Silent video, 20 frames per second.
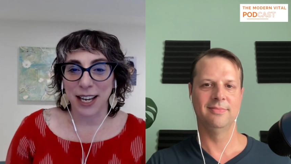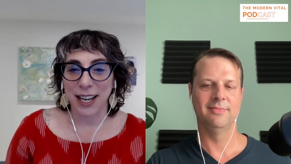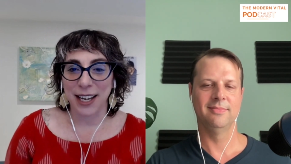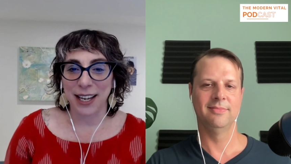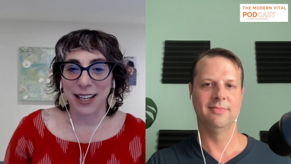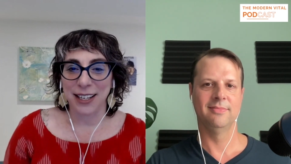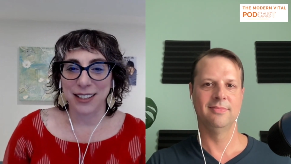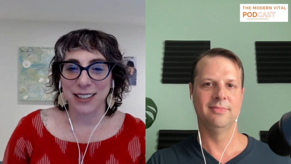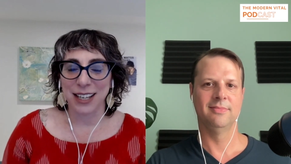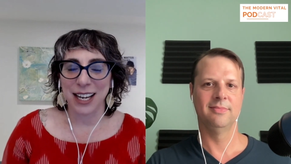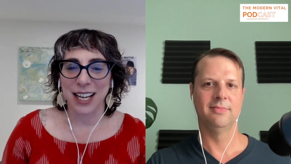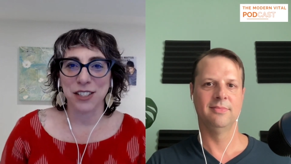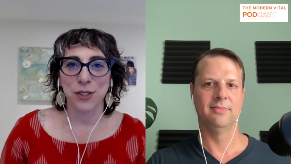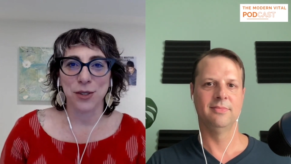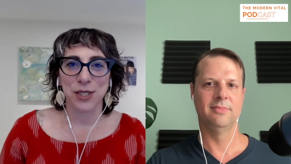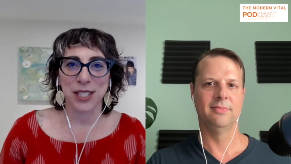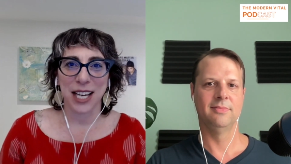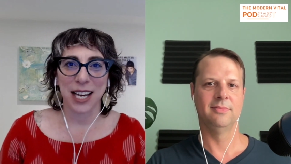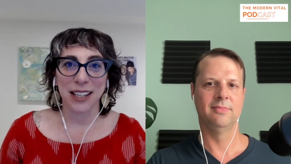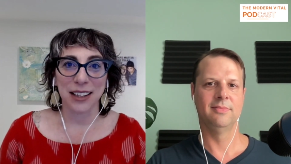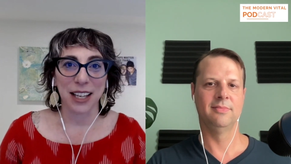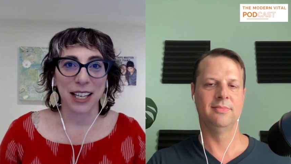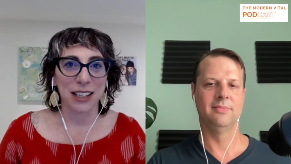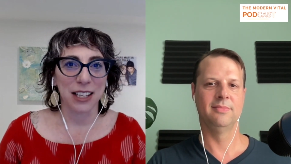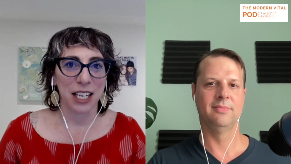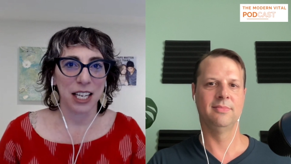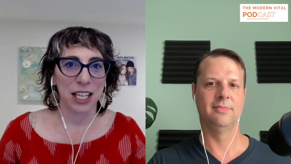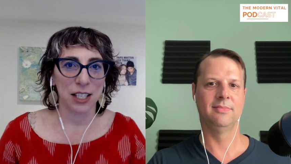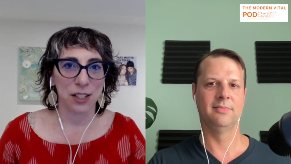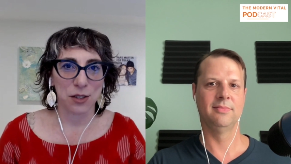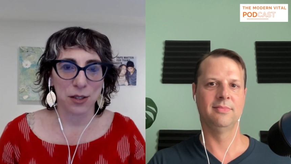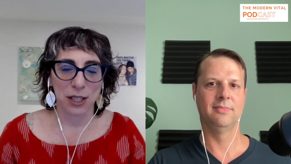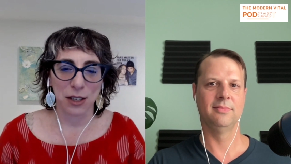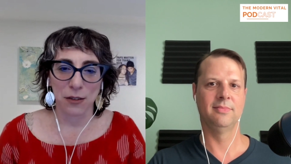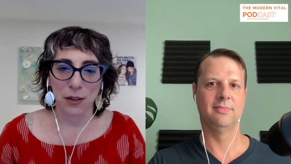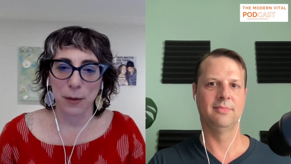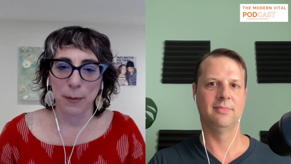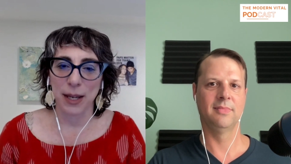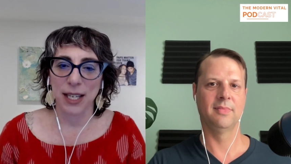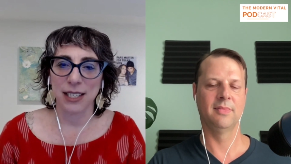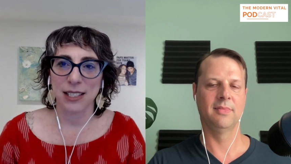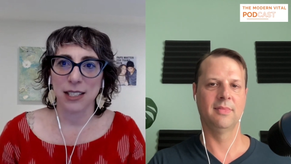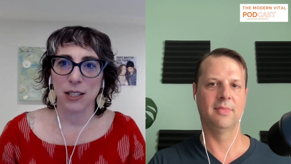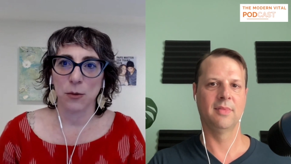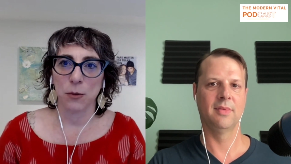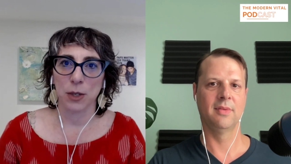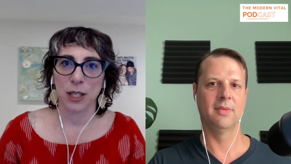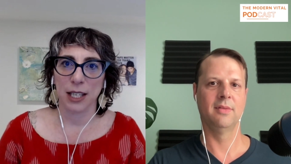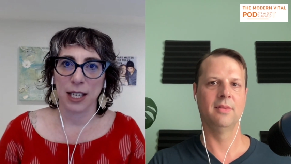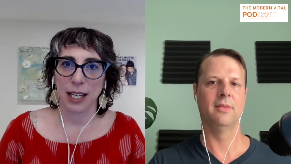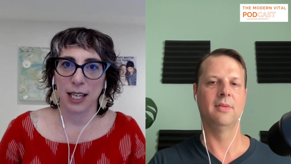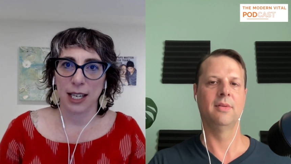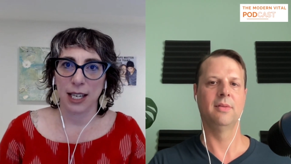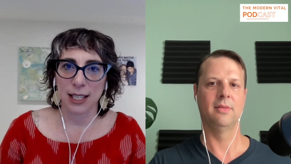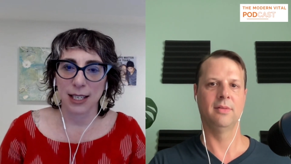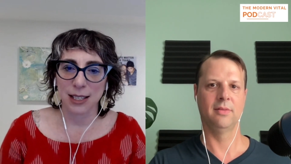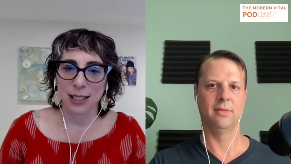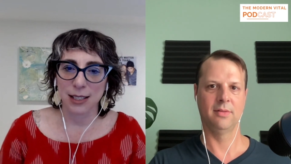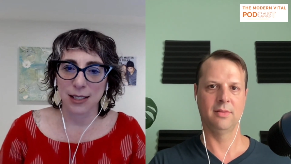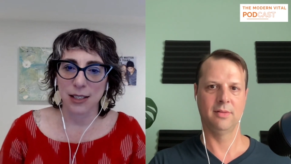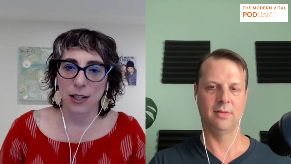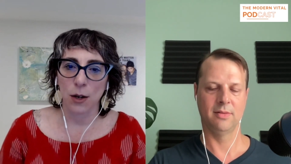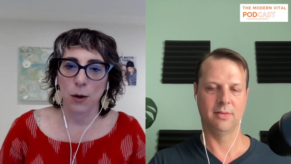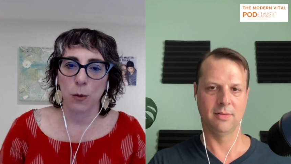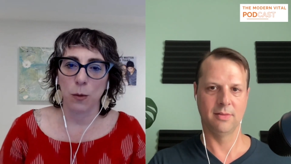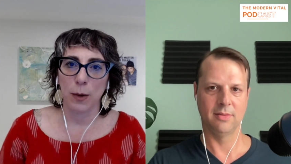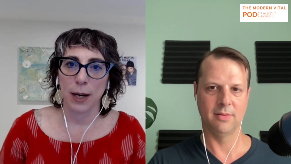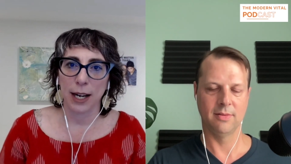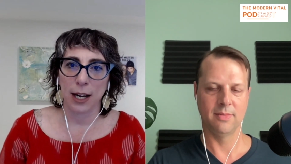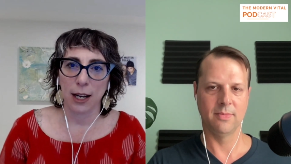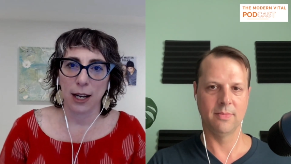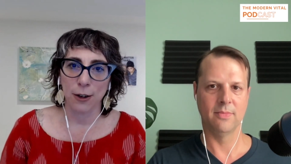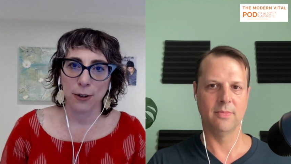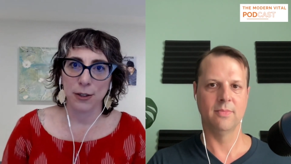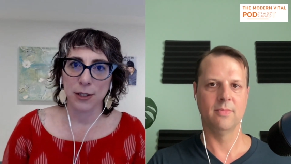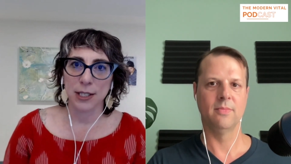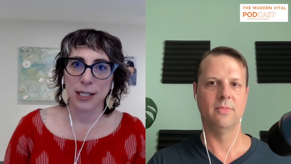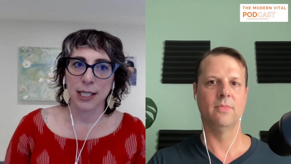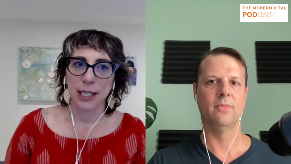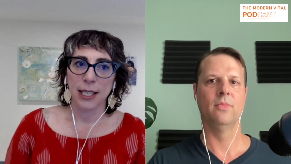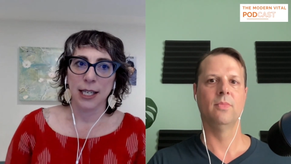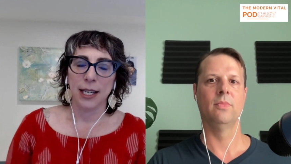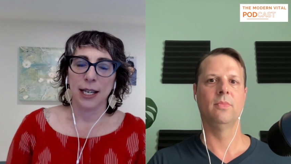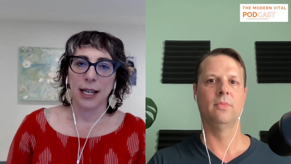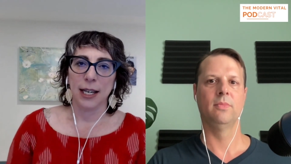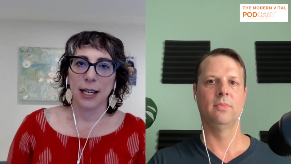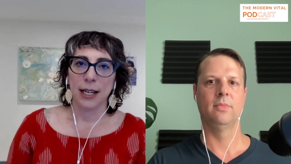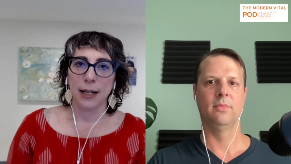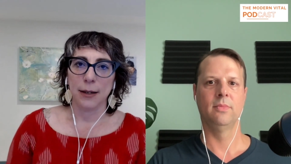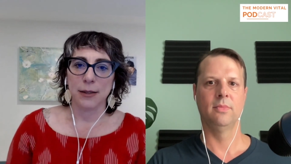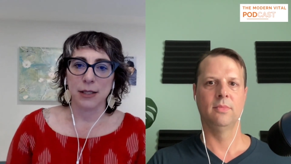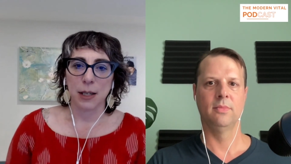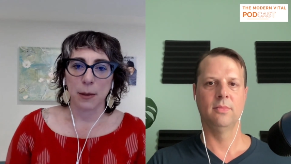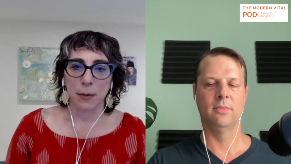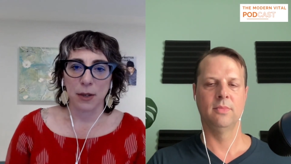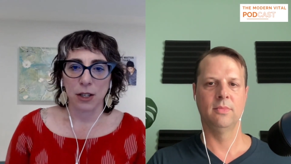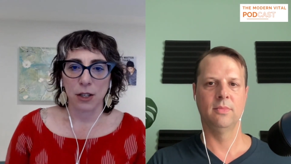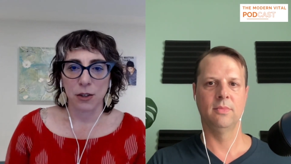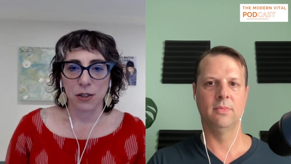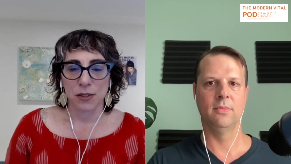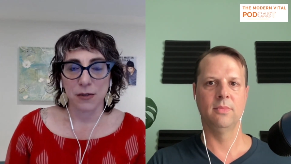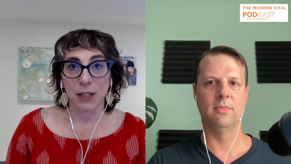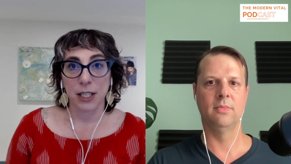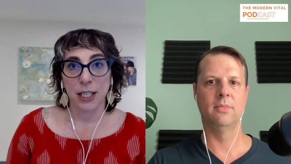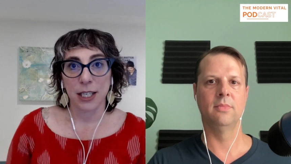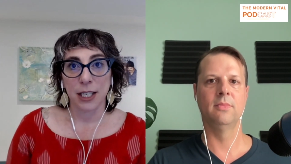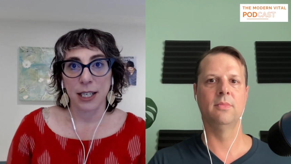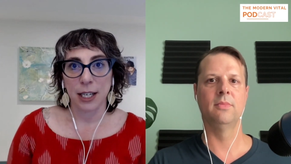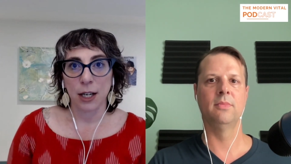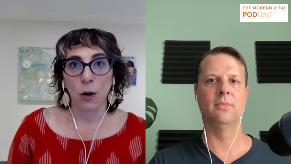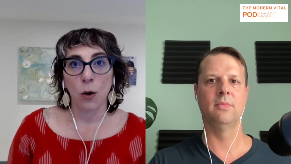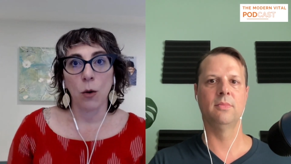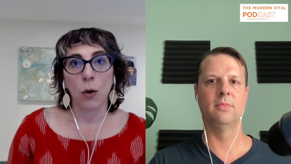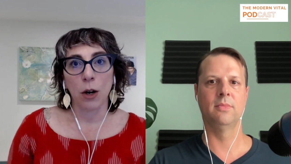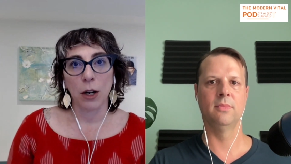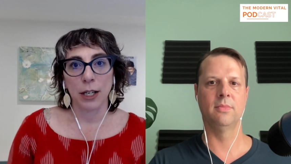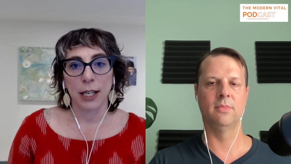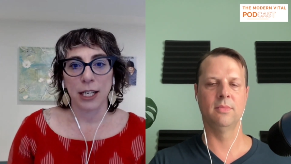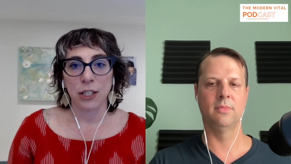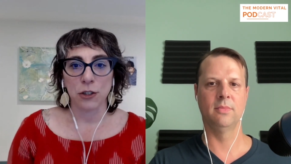Speaker 1: And as you said, like the history of the medicine really is around uh, some of those very core